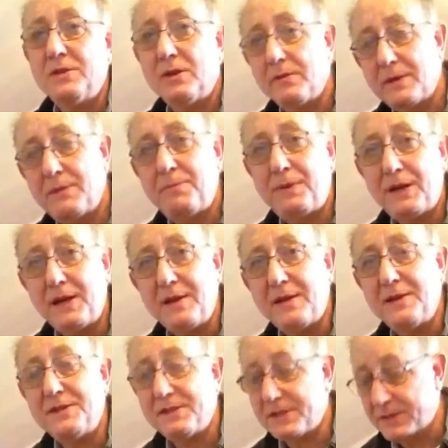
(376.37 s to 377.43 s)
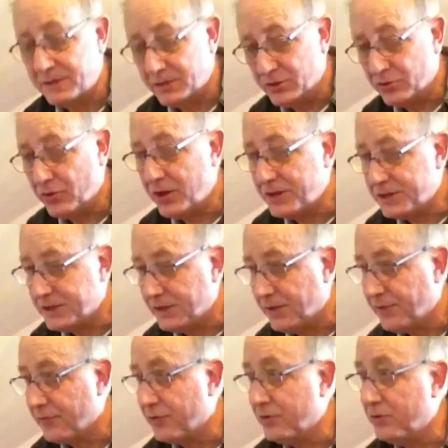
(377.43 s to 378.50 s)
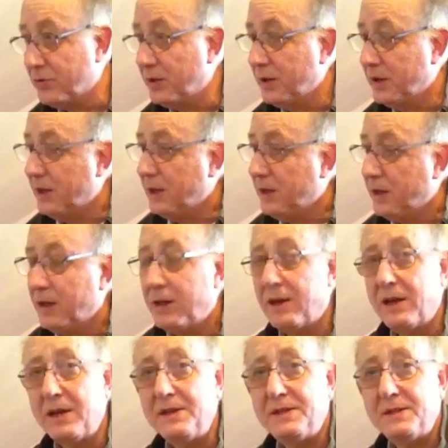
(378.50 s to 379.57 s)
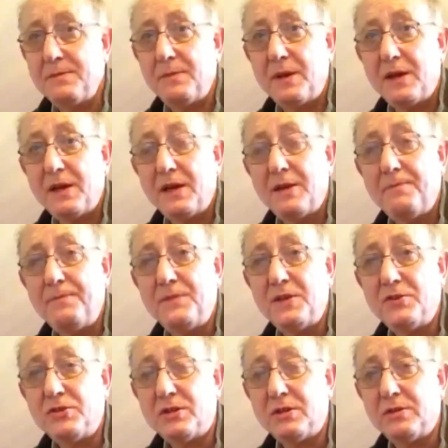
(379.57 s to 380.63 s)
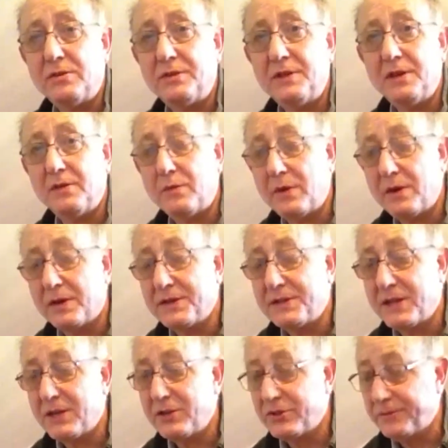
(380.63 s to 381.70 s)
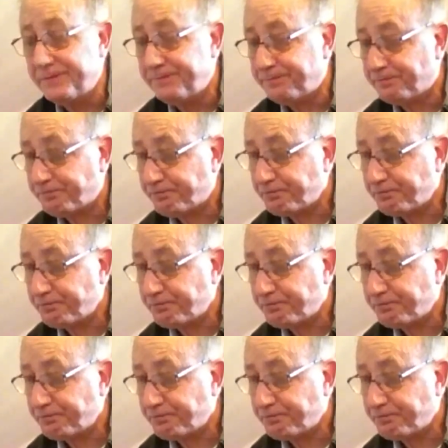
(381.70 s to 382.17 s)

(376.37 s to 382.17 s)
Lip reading: So I'm going to play this straight through into my digital audio workstation,